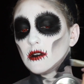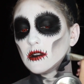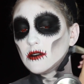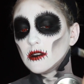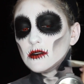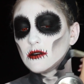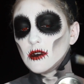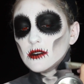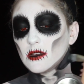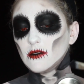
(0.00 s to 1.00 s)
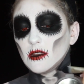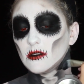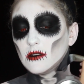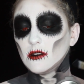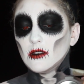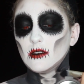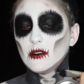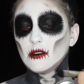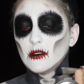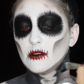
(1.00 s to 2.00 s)
decide whether or not you want to do
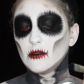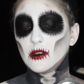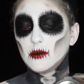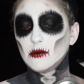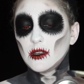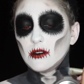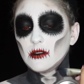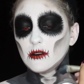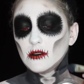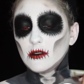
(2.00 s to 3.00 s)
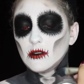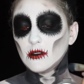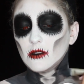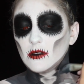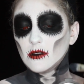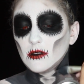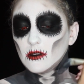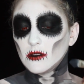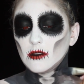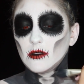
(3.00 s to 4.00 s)
shading or just kind of black out
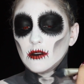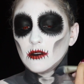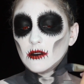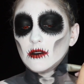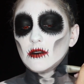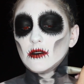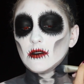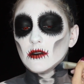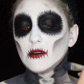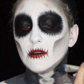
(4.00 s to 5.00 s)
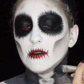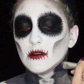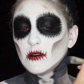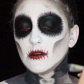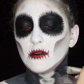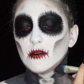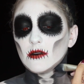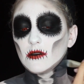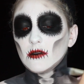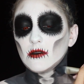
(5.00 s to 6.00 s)
your whole top part of
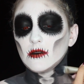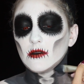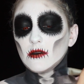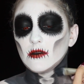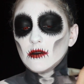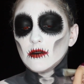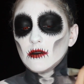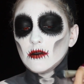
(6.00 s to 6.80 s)
your shoulders and neck